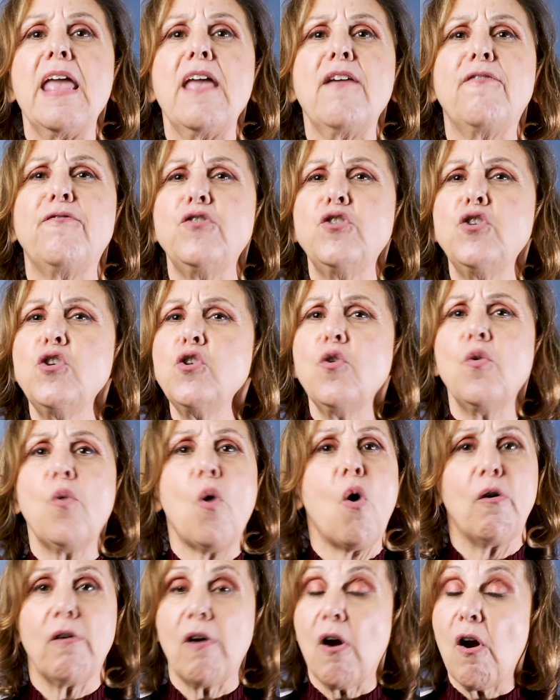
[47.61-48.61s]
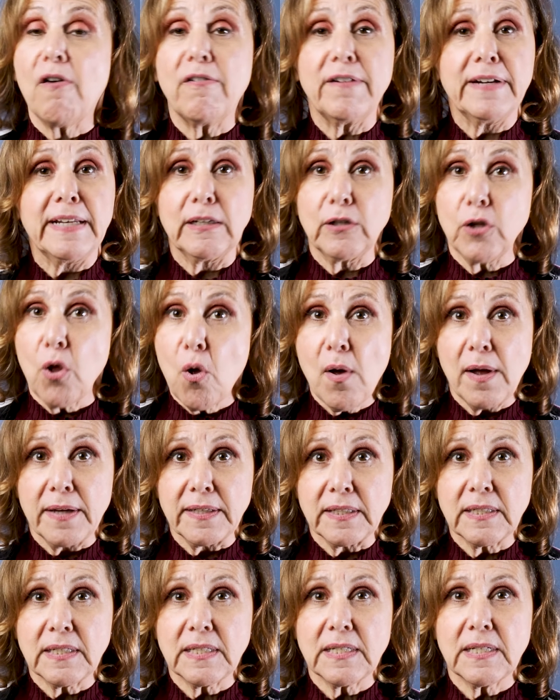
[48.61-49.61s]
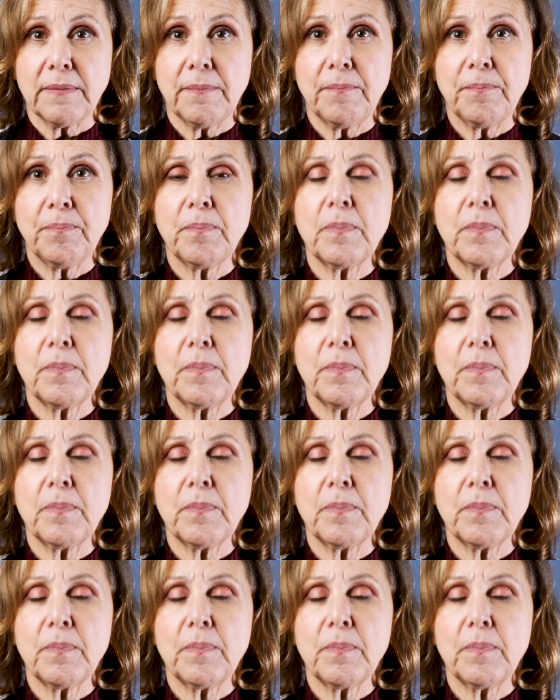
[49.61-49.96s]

if you are already lost.